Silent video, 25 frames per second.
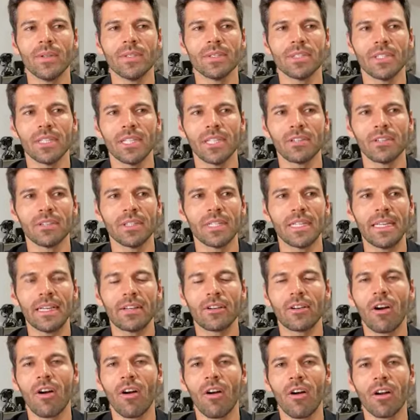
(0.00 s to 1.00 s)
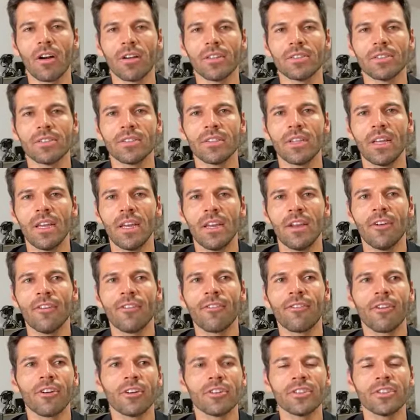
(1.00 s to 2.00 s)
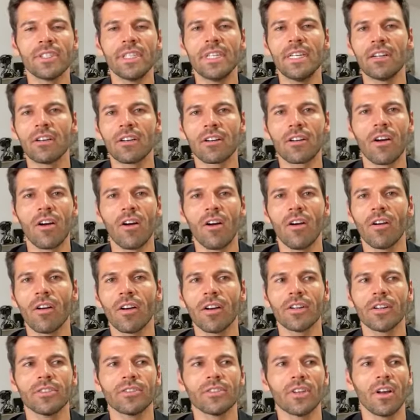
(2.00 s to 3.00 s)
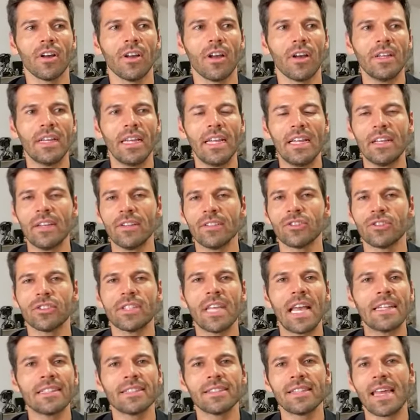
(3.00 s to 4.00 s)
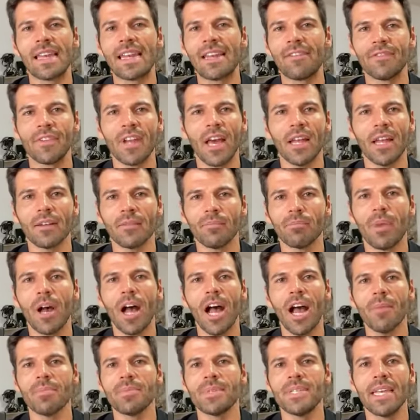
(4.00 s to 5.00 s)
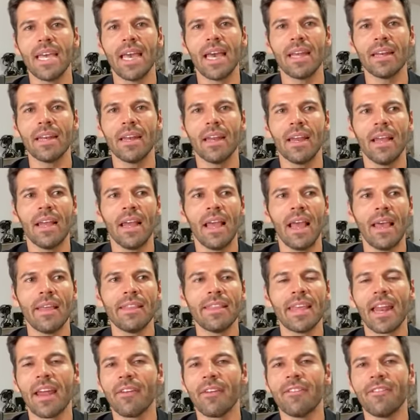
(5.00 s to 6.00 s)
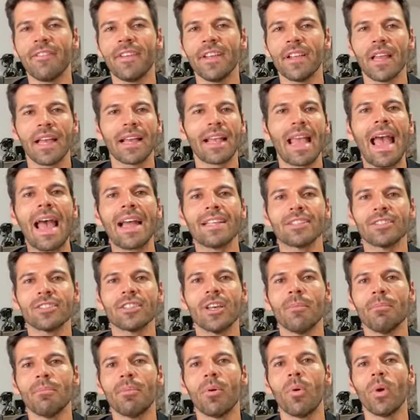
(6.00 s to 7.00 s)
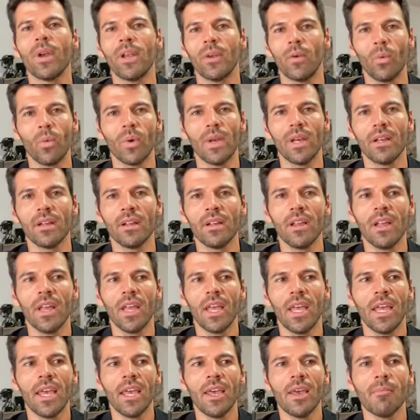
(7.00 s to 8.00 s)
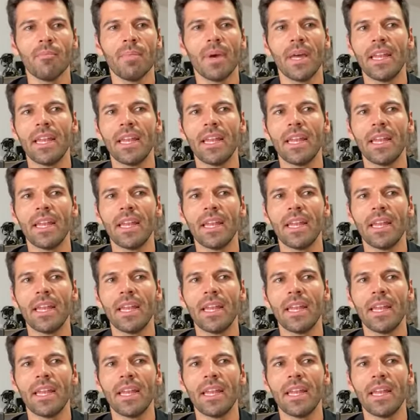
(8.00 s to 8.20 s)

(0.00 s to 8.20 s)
literally cards, first year cards in sets that have not popped yet, that I feel like at some point will. But